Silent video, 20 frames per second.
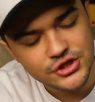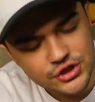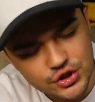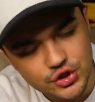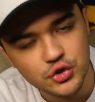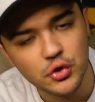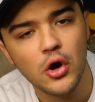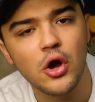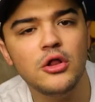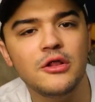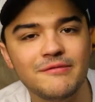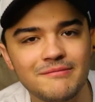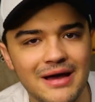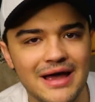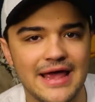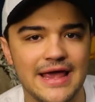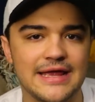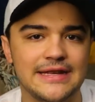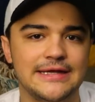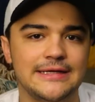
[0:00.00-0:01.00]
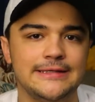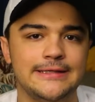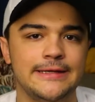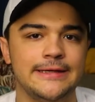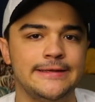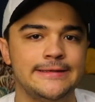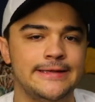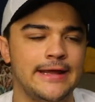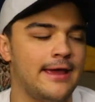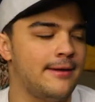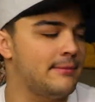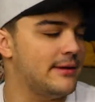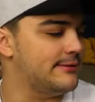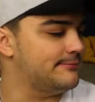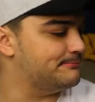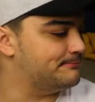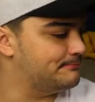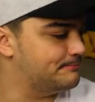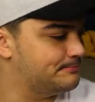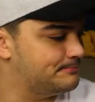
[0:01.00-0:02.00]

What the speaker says: control of my ADD, damn it.